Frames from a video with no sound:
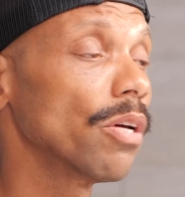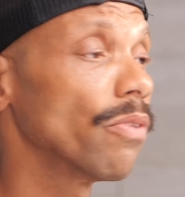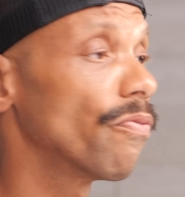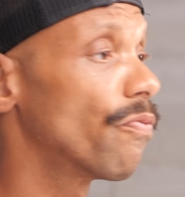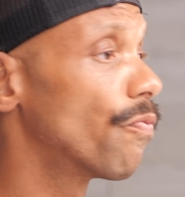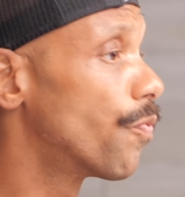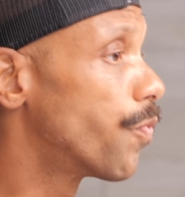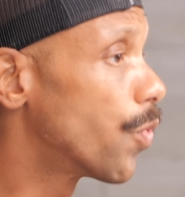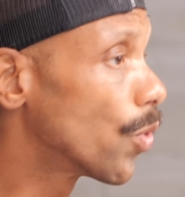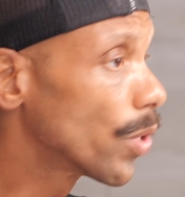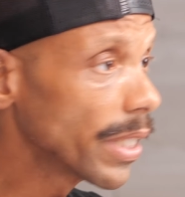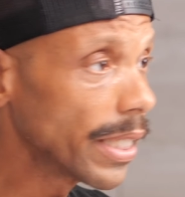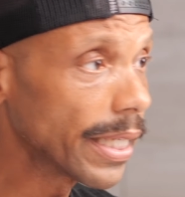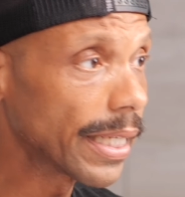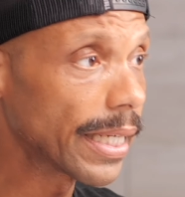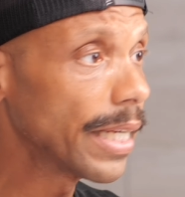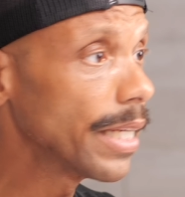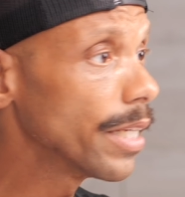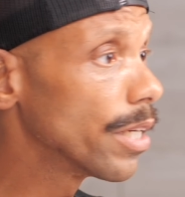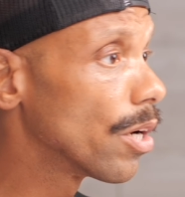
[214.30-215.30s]
fully
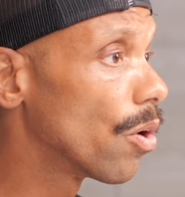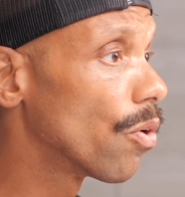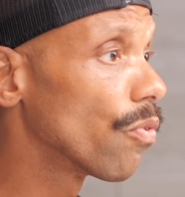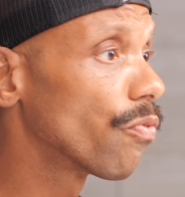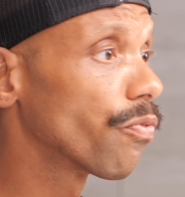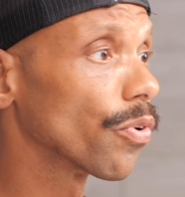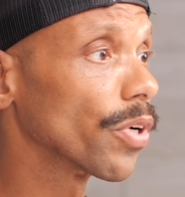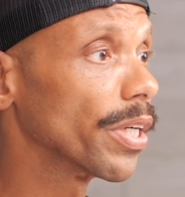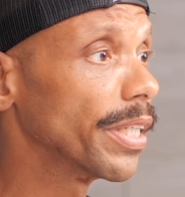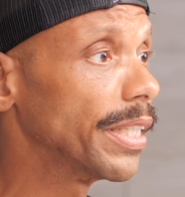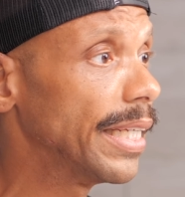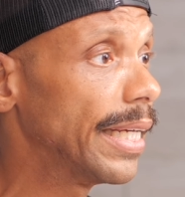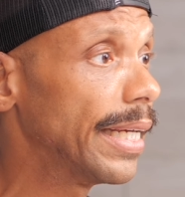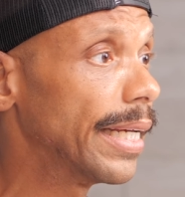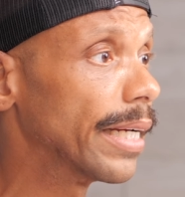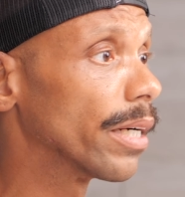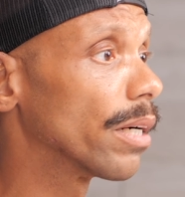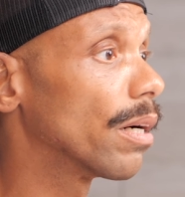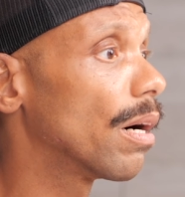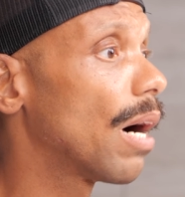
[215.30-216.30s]
keto for a
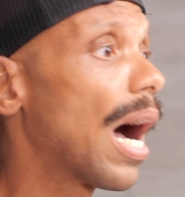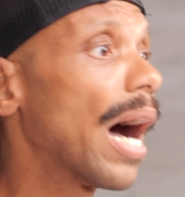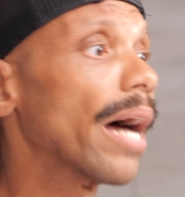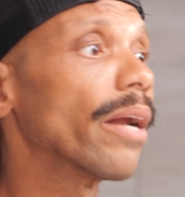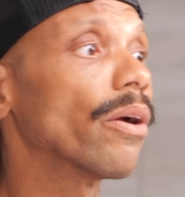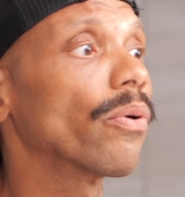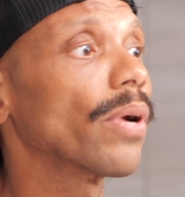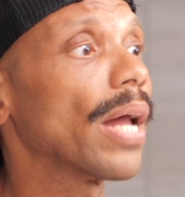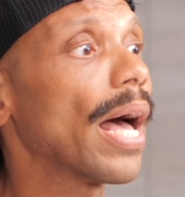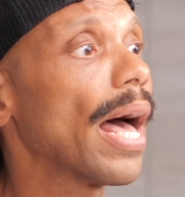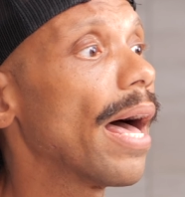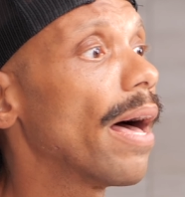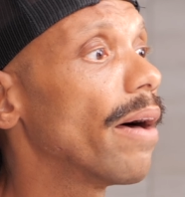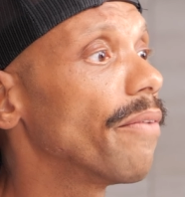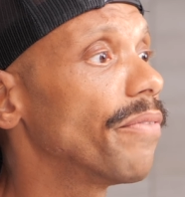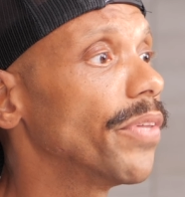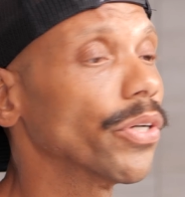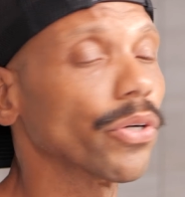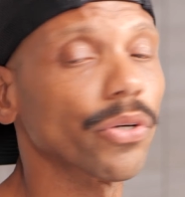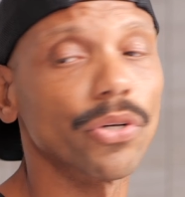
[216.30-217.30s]
year. I don't have
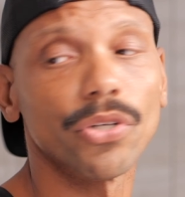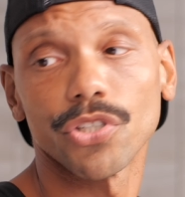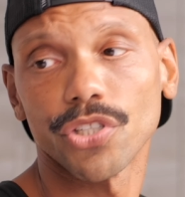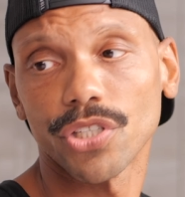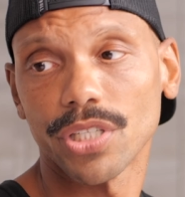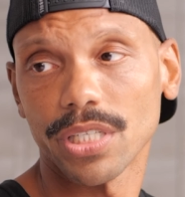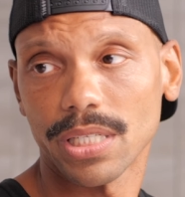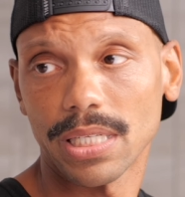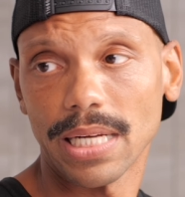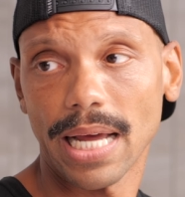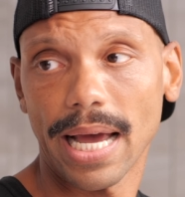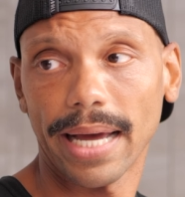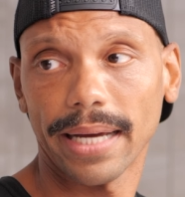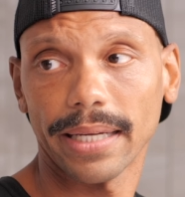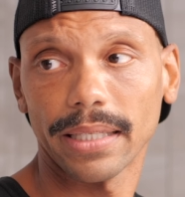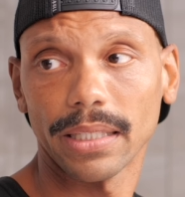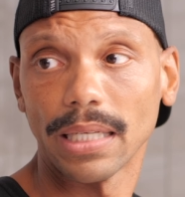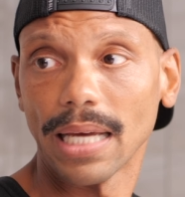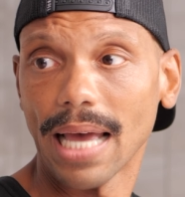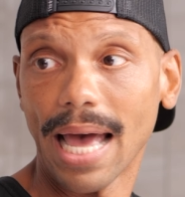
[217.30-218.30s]
the urge to snack
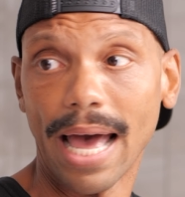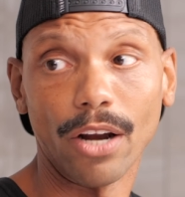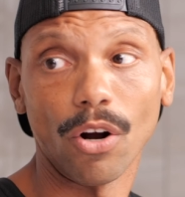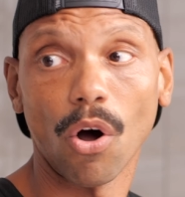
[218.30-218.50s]
at